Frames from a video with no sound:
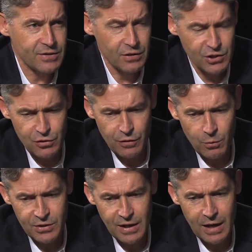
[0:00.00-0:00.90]
and two of the
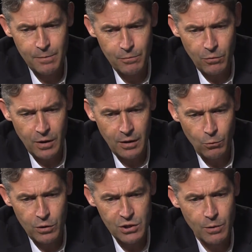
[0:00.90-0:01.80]
ones that I
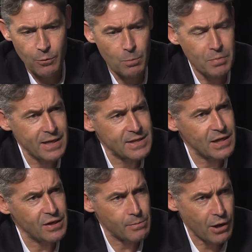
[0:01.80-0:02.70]
worked with were
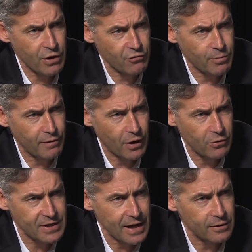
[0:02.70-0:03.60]
BT and the Marriott Group of
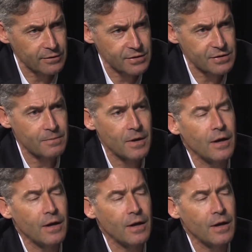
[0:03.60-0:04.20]
Hotels.